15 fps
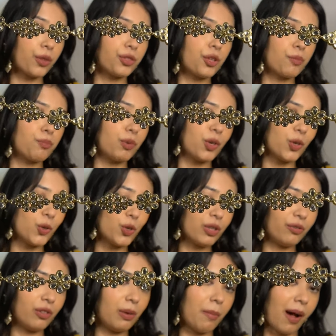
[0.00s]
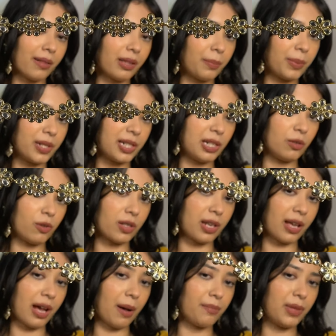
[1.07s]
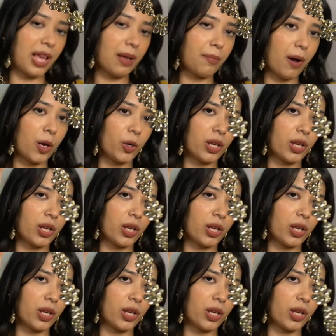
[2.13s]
what the beautiful mathapatti looks like. Aap dekh pa